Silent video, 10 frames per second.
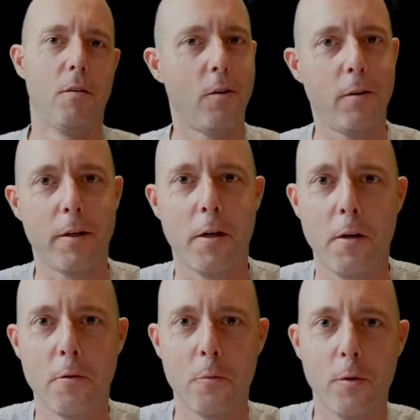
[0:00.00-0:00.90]
Alright
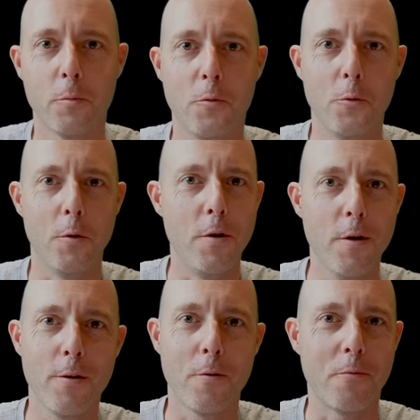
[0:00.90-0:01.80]
guys, welcome to
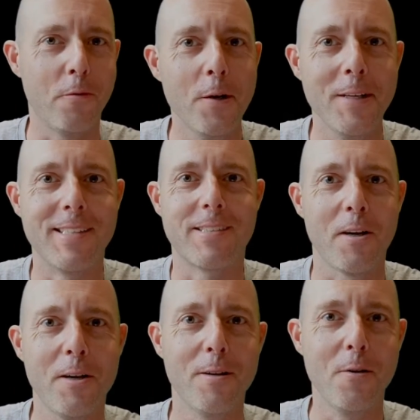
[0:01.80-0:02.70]
another fun,
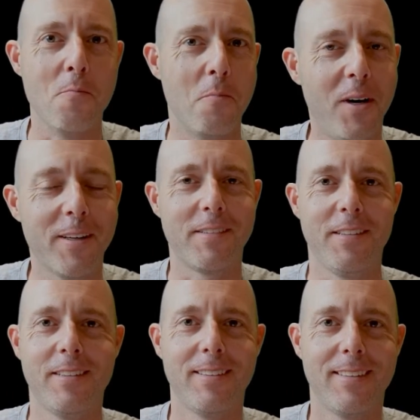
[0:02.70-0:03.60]
exciting unboxing.